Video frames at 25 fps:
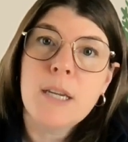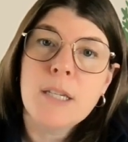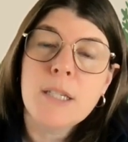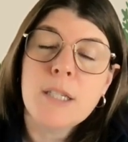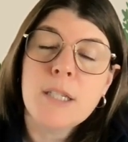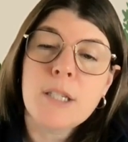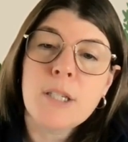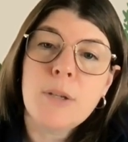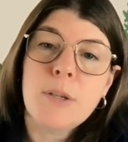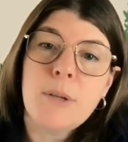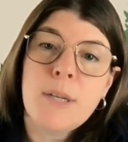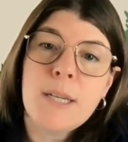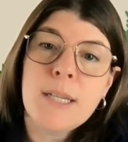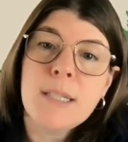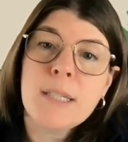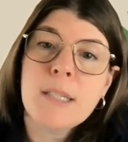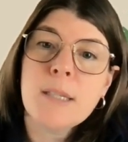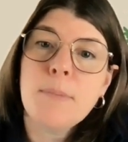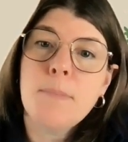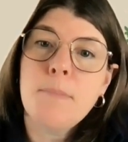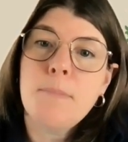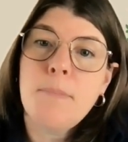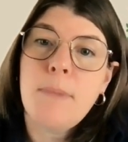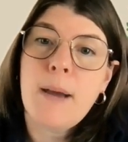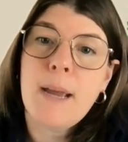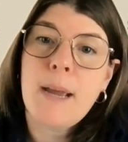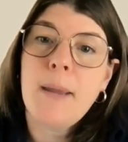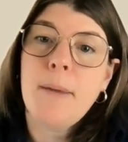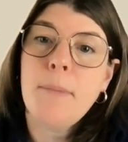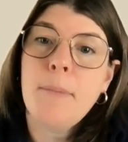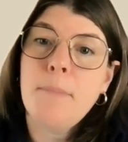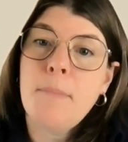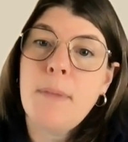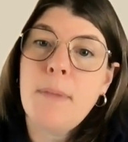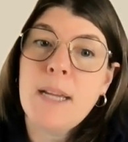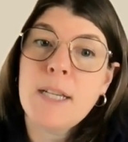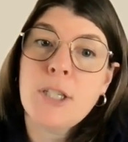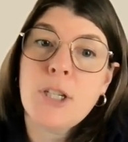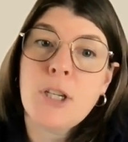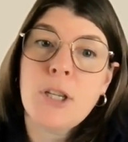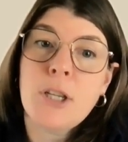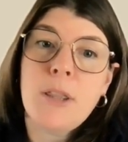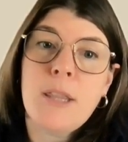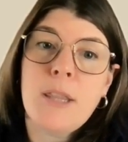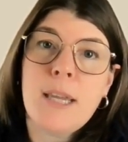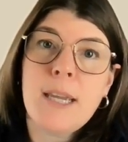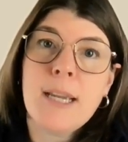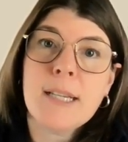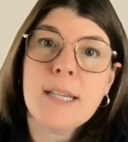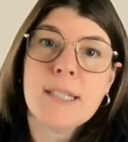Students might
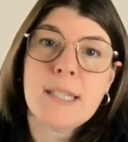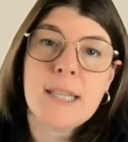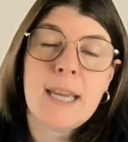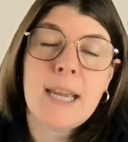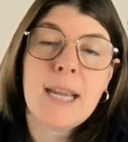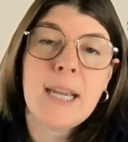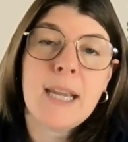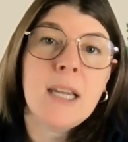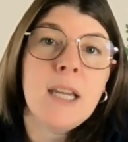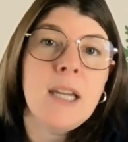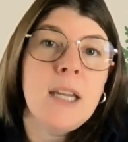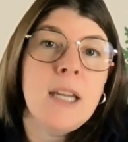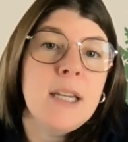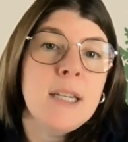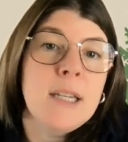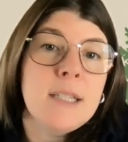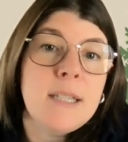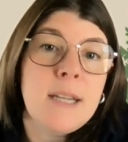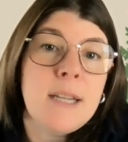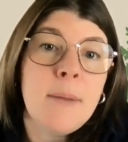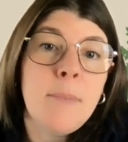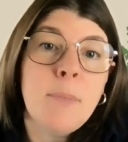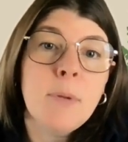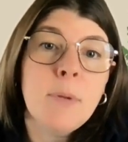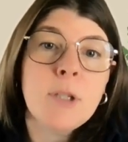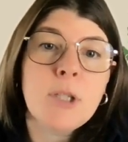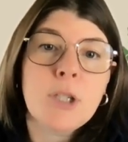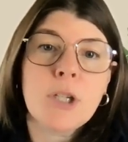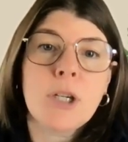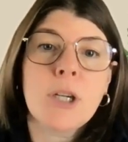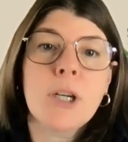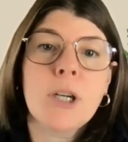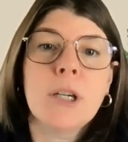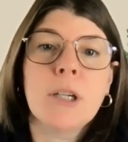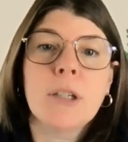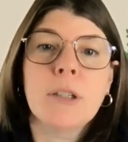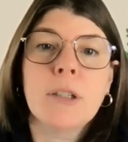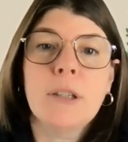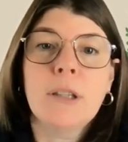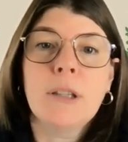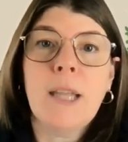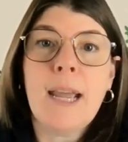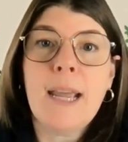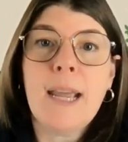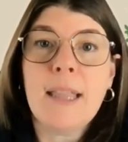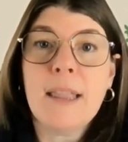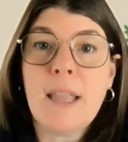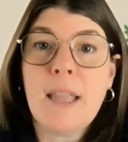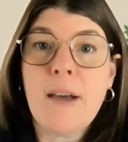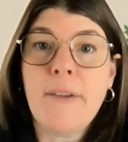mention things like temperature,
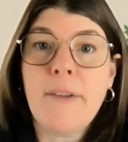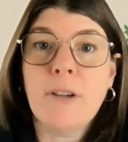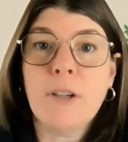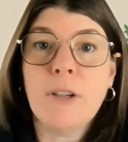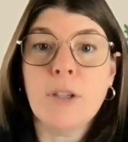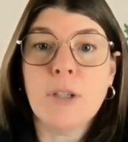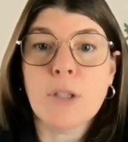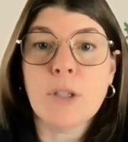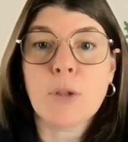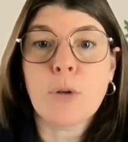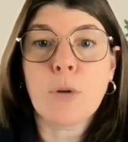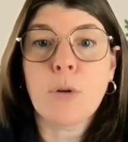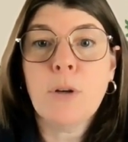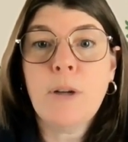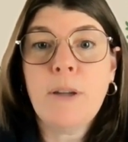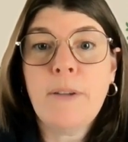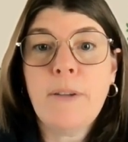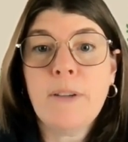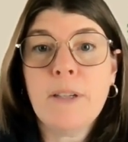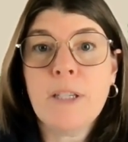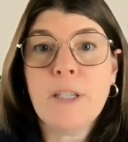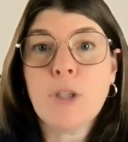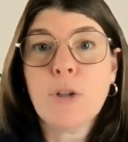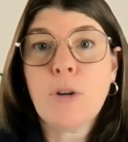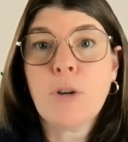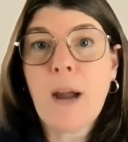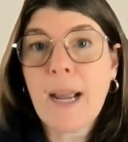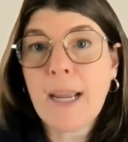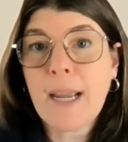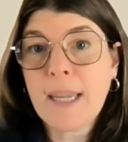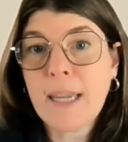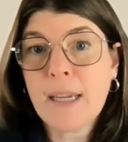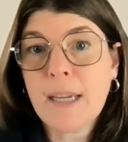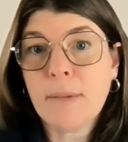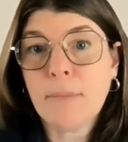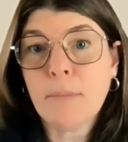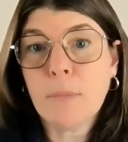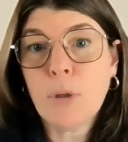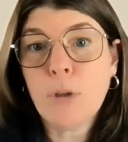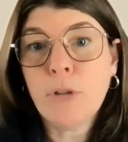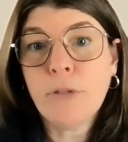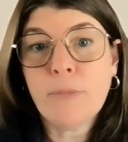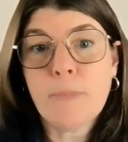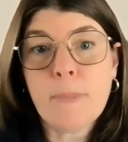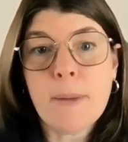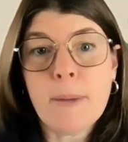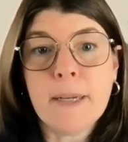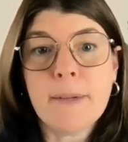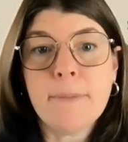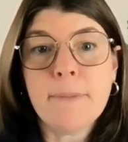light levels, or even tracking
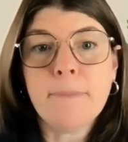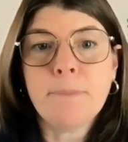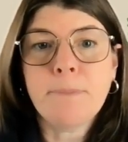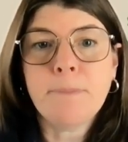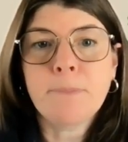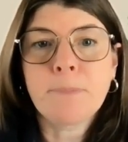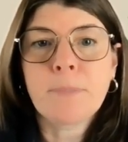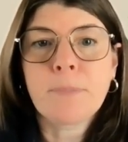movement.